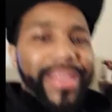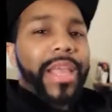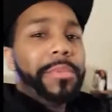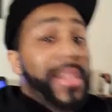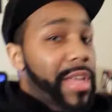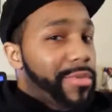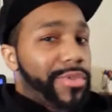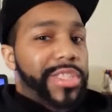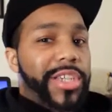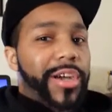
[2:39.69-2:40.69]
Then let me level
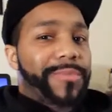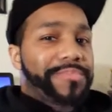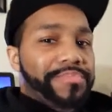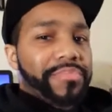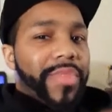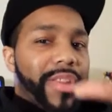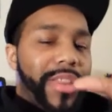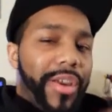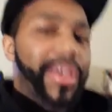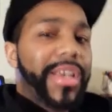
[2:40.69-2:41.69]
with y'all.
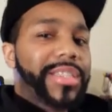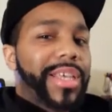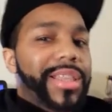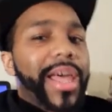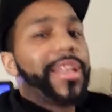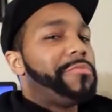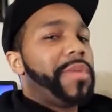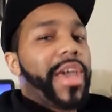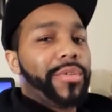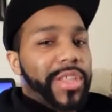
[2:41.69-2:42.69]
There is a lot of
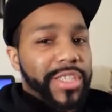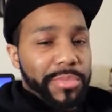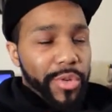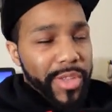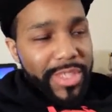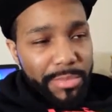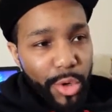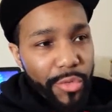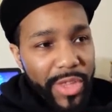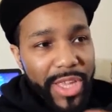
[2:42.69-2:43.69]
bad with this movie. This
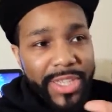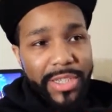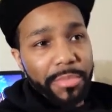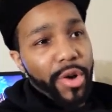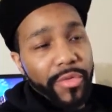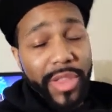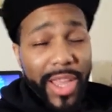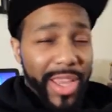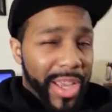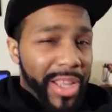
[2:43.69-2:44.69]
movie isn't perfect
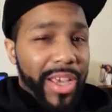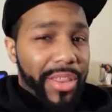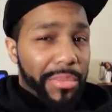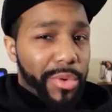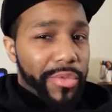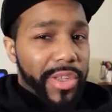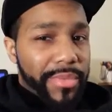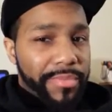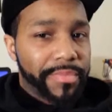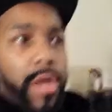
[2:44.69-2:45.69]
like any other movie.
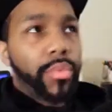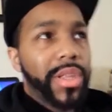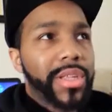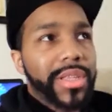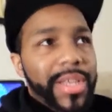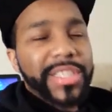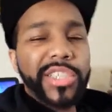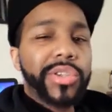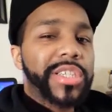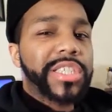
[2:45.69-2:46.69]
One of the things
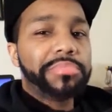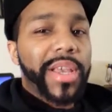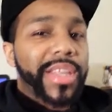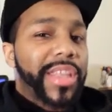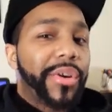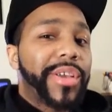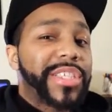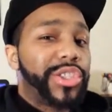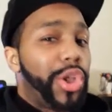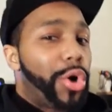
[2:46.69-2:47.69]
that you can expect that there
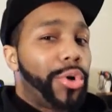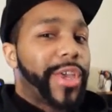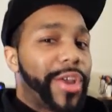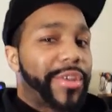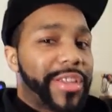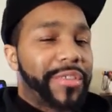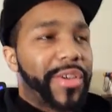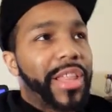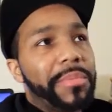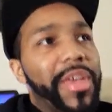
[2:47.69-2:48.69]
is no character
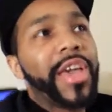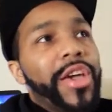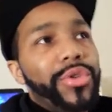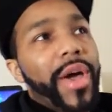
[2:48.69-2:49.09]
development.